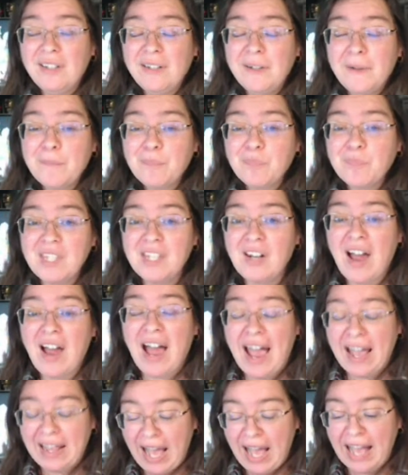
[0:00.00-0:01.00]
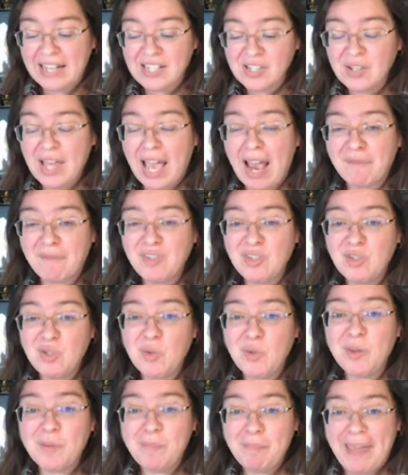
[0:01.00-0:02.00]
You know, I still have to do
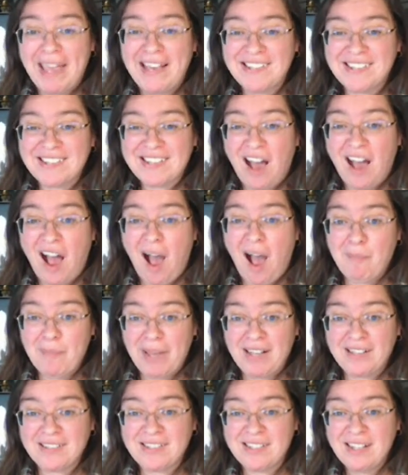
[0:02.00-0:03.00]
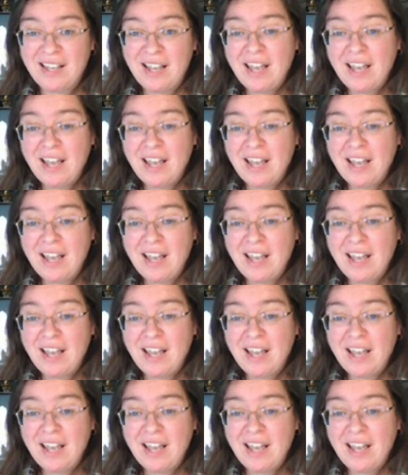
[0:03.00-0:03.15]
the base comics.